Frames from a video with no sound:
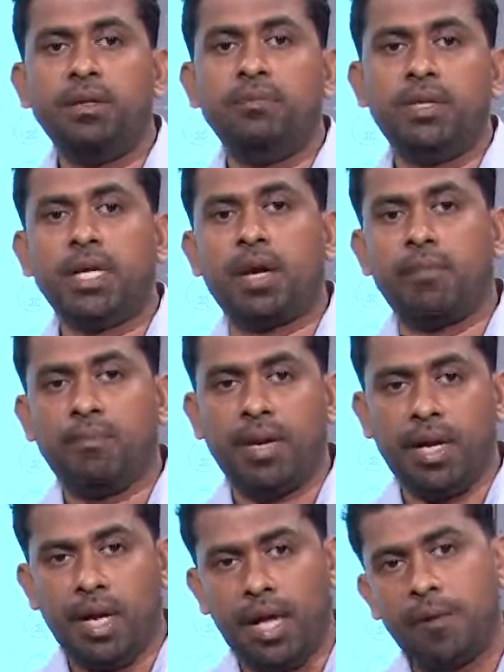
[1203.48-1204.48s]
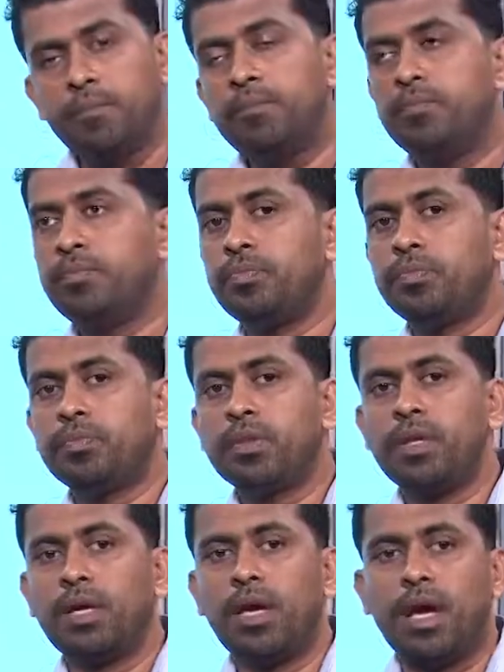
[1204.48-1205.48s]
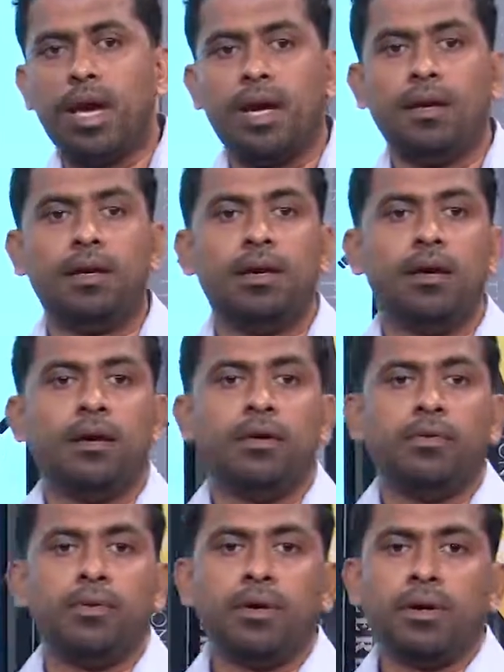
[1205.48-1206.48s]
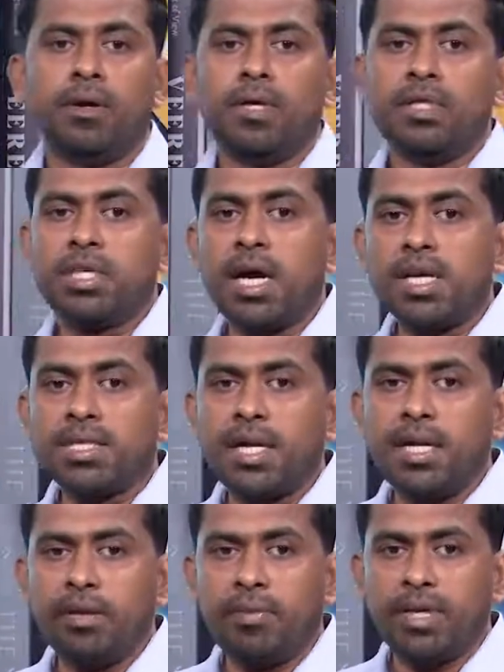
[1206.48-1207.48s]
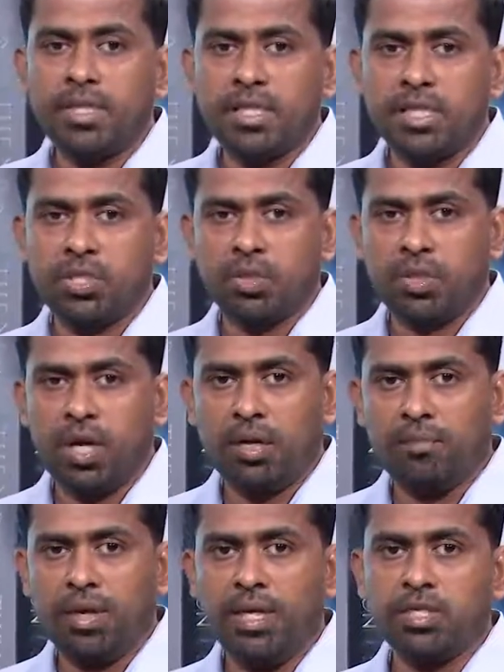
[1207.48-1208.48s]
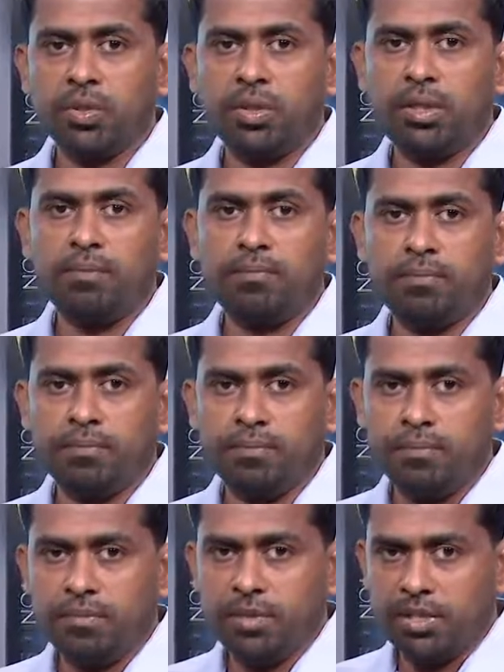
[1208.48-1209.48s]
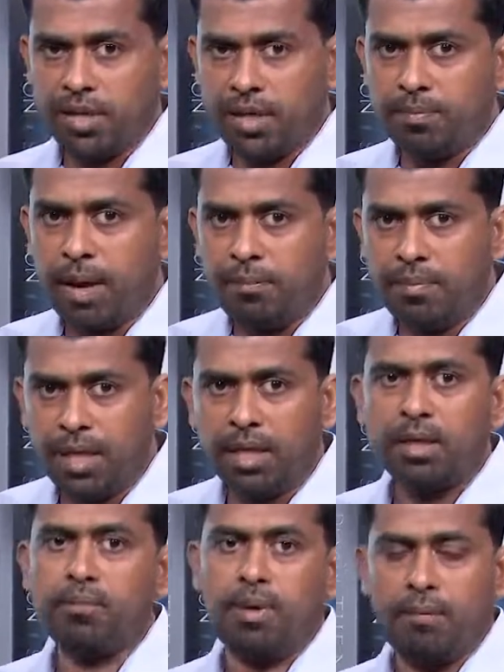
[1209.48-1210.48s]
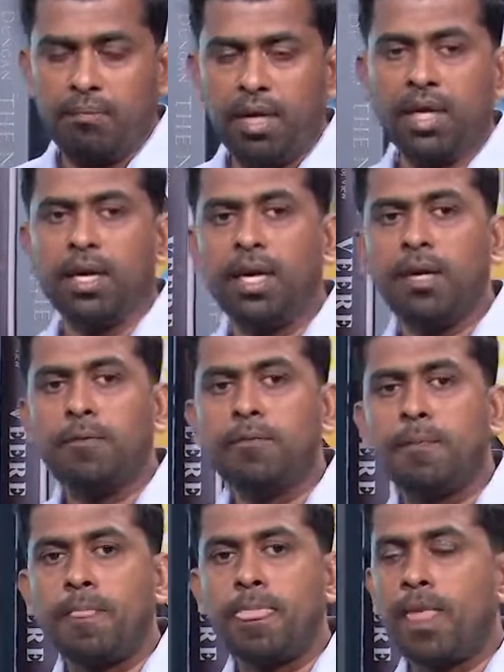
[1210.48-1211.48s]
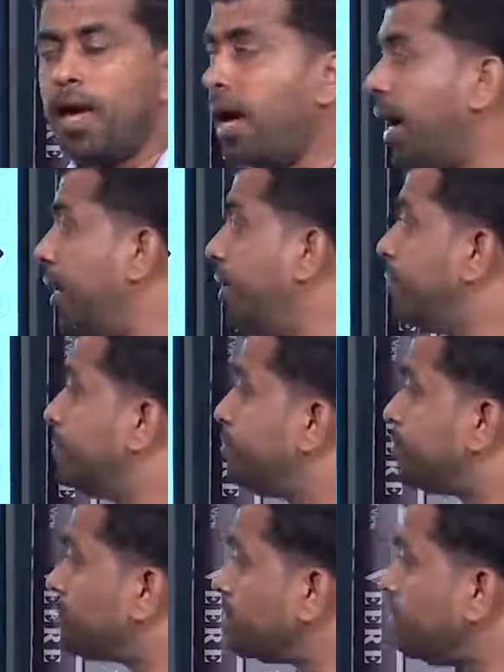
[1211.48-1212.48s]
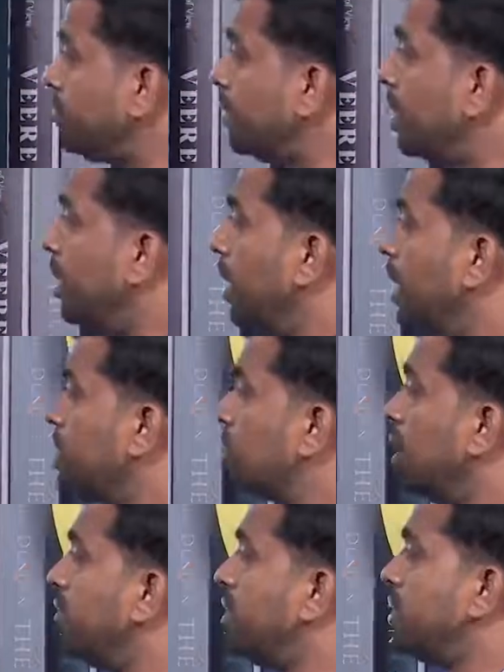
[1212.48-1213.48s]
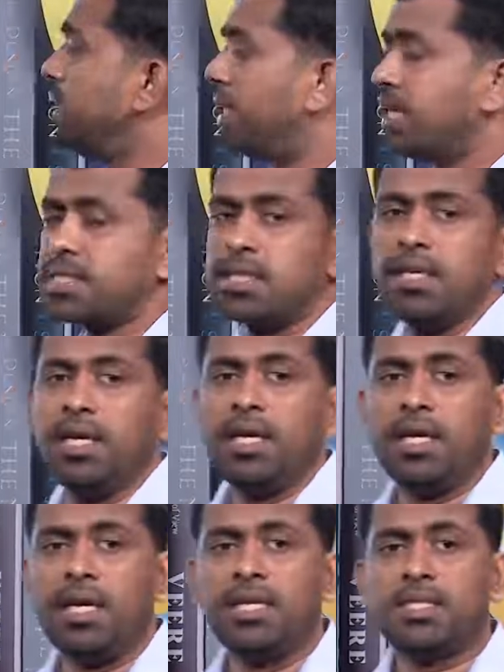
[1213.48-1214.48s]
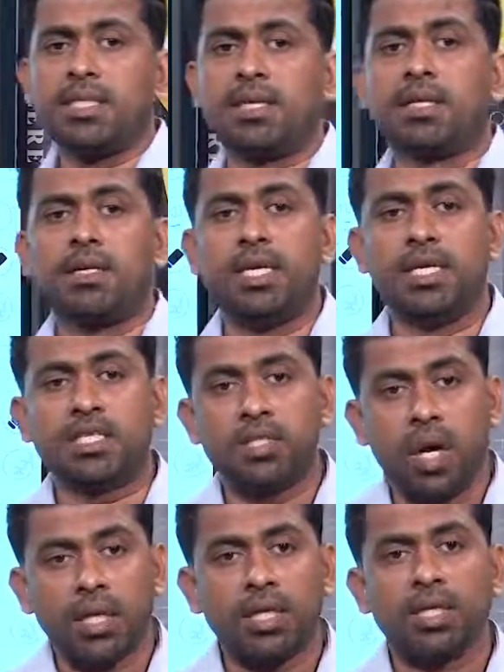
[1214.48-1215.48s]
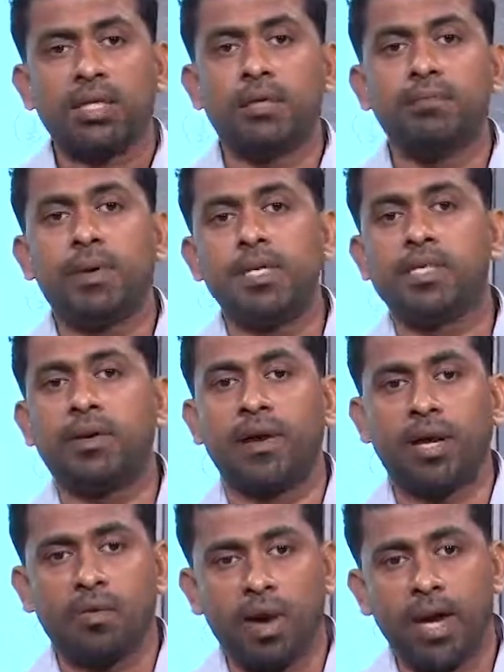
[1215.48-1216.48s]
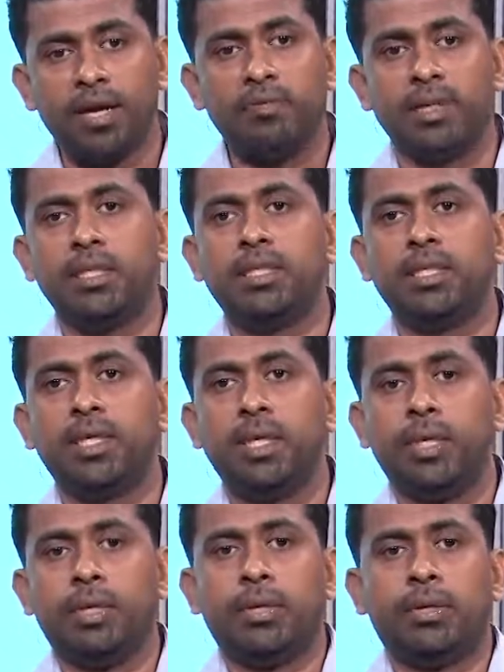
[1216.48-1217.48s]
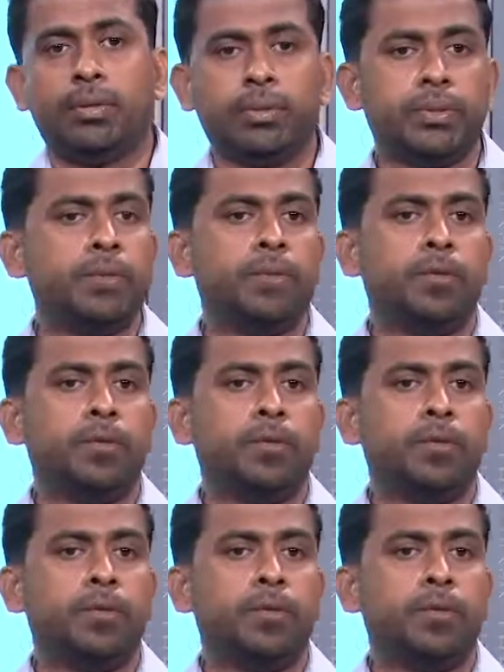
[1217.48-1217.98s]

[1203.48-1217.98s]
with the company name, and Shares and debentures should not be issued general publicly, and insolvency test is not a compulsory requirement to